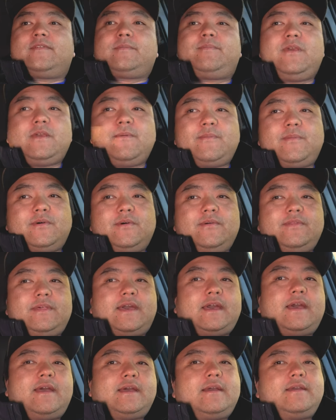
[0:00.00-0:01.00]
people
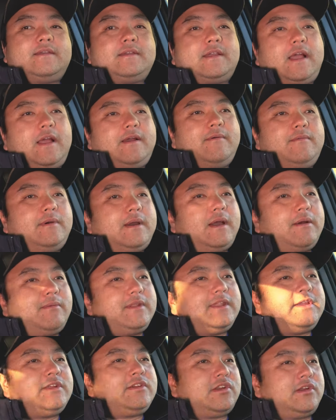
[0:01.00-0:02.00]
that... I
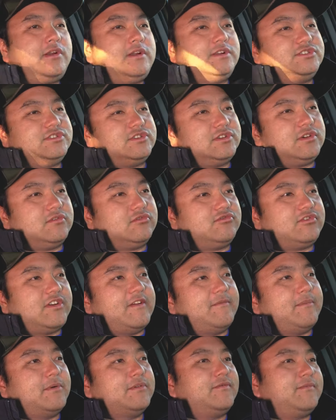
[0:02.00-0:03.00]
would encourage you to go
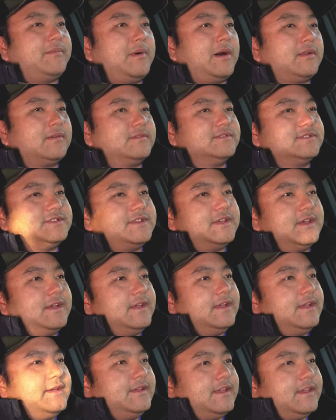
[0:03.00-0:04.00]
drive both models
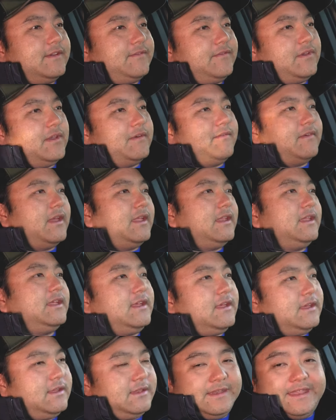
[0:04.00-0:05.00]
if you have
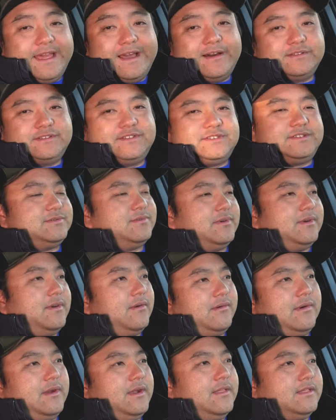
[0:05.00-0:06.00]
any doubts
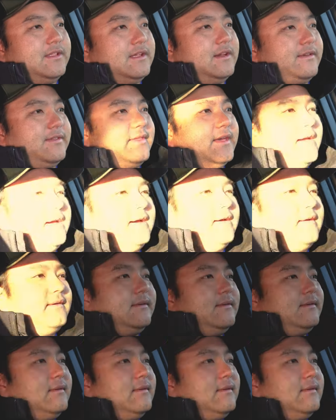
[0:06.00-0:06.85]
or anything like that.